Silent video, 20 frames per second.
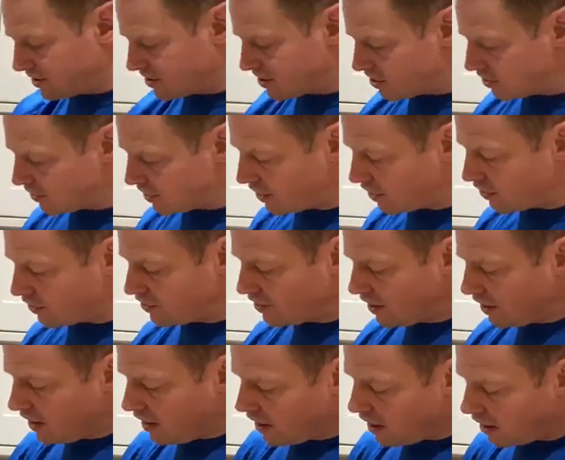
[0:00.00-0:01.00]
is looking good.
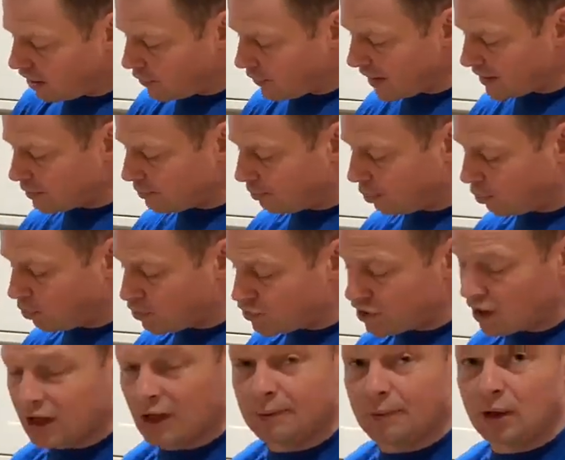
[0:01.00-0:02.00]
I'm going to add the prawns.
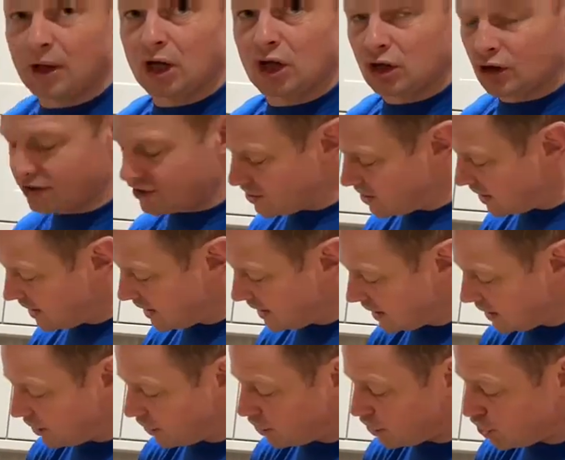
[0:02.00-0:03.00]
I'm going to put a lot in
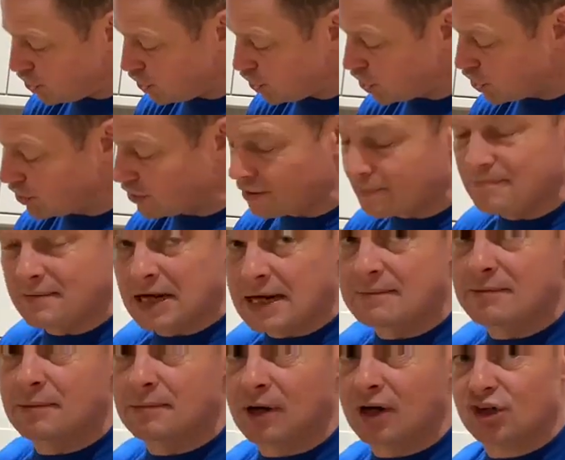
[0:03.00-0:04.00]
here because the
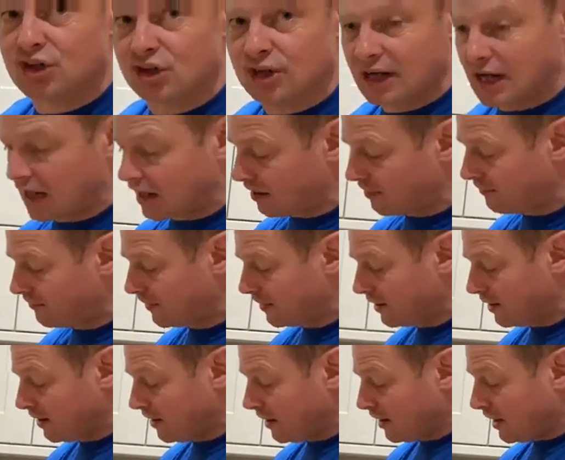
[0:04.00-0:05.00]
minimum I should have
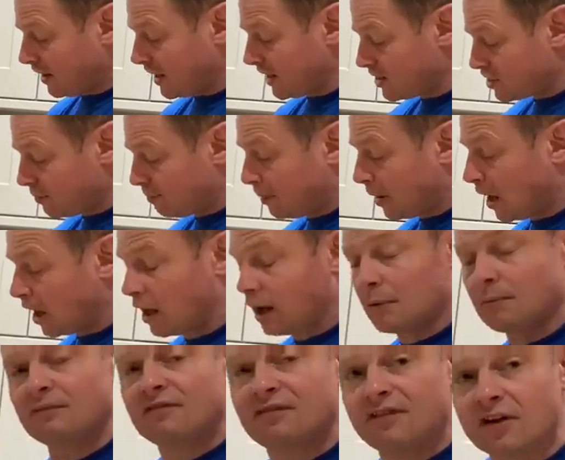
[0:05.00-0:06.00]
is a
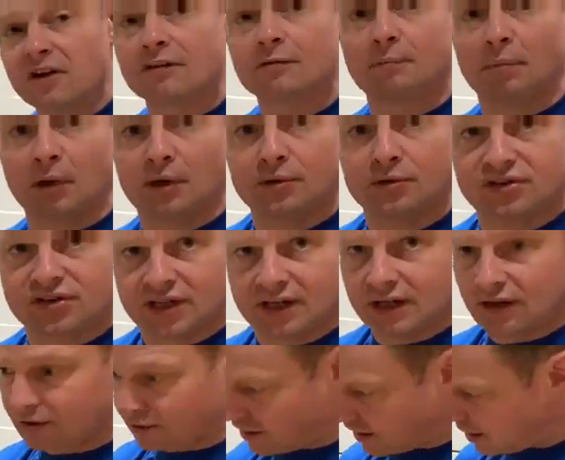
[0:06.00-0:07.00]
palm full of
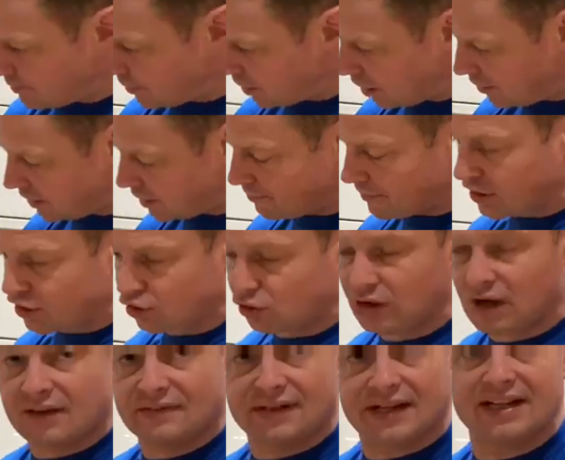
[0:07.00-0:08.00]
protein, okay? But I'm going to make sure
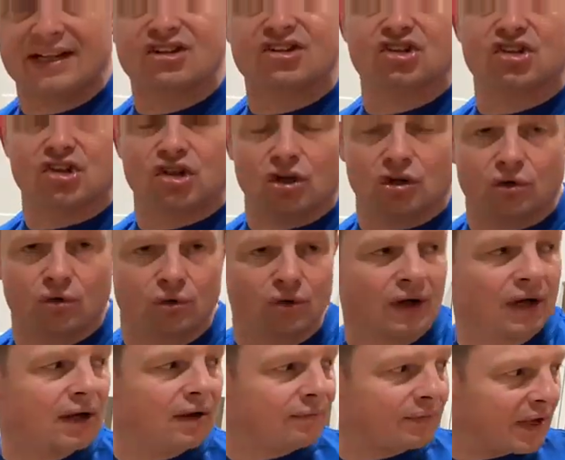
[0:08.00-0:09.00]
I have at least
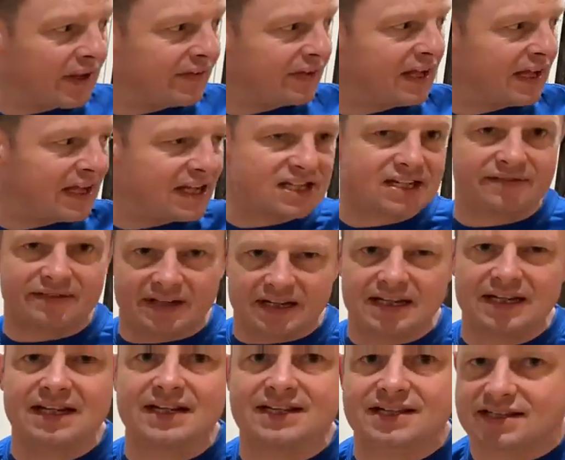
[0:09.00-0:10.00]
2 and the kids have at
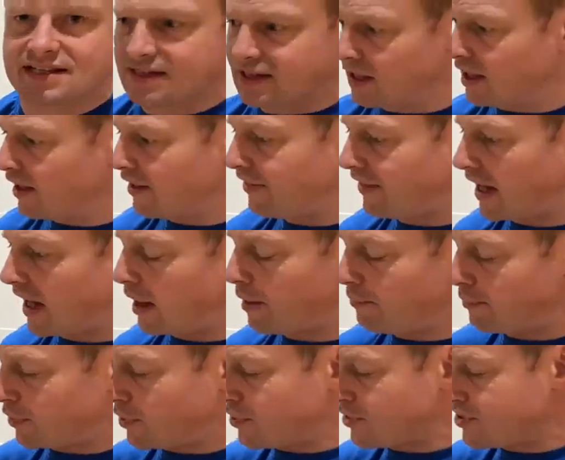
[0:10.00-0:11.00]
least
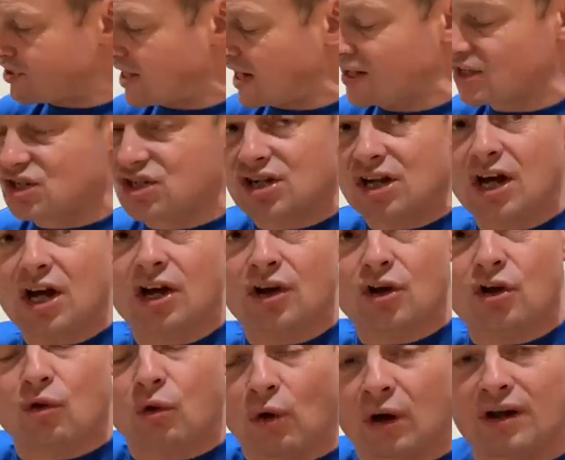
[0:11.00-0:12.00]
that, because that's
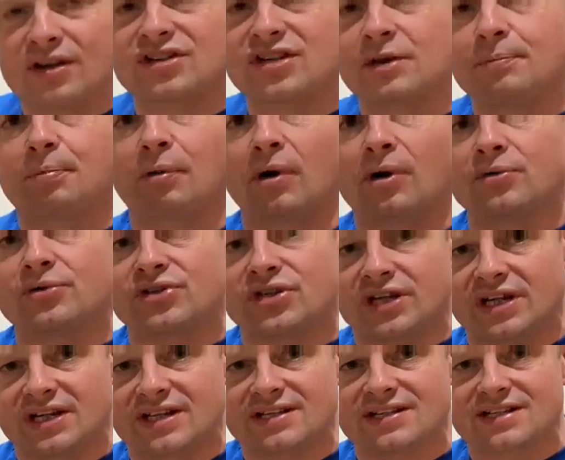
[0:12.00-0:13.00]
quality
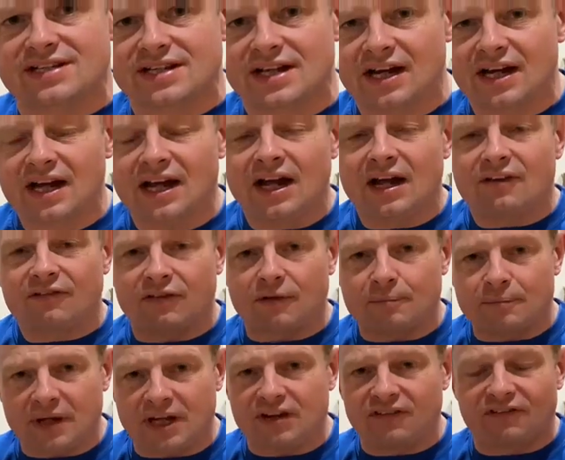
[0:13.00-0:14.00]
proteins
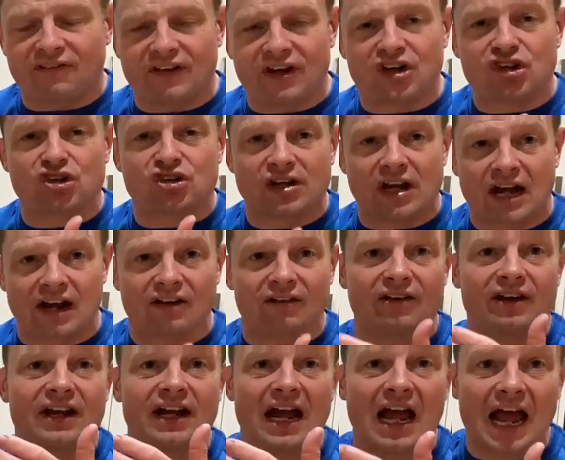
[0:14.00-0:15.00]
from meat, fish,
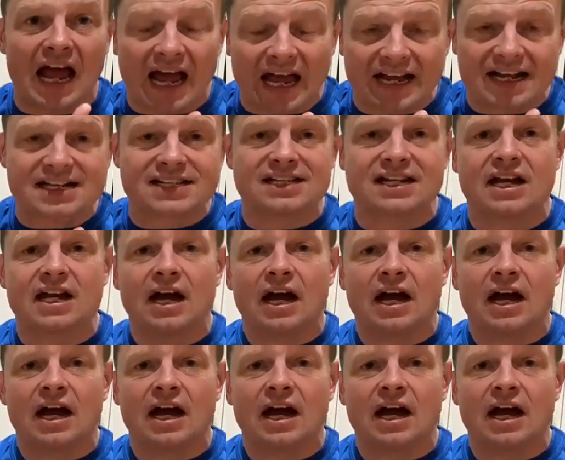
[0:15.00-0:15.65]
dairy, eggs,